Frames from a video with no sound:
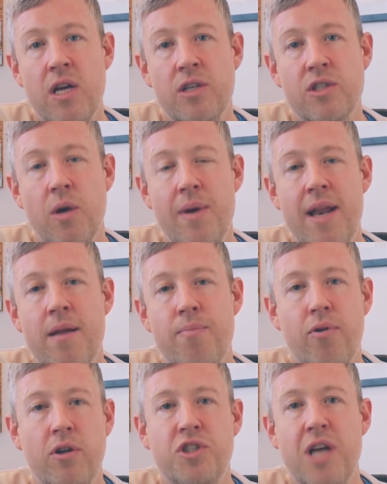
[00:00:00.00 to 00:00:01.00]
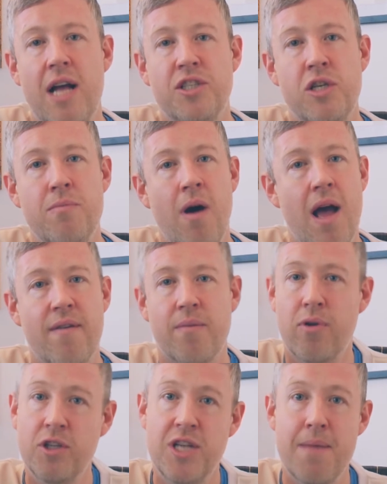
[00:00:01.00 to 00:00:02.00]
So in a project, you might have a
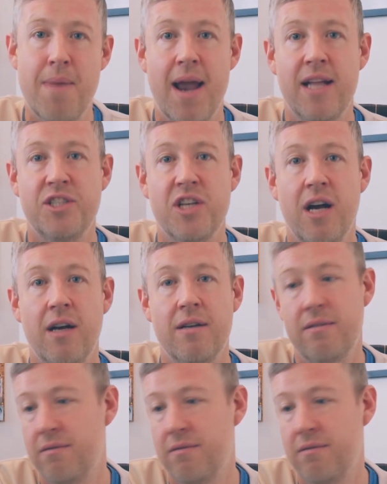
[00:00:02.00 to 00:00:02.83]
project manager